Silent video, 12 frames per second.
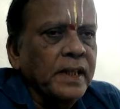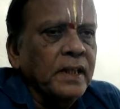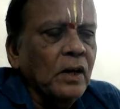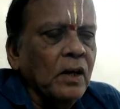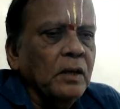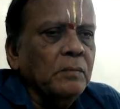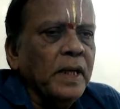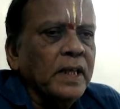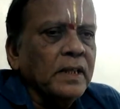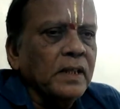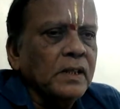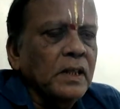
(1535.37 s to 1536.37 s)
all
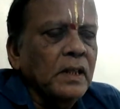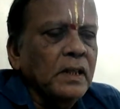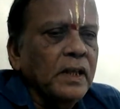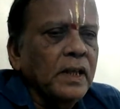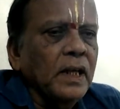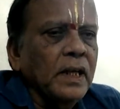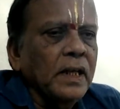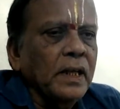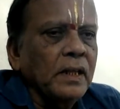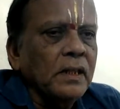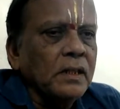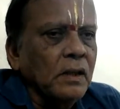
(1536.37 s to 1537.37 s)
matters regarding
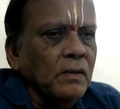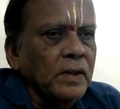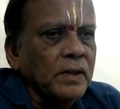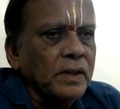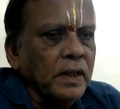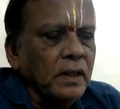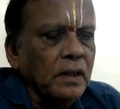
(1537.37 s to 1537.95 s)
insolvency.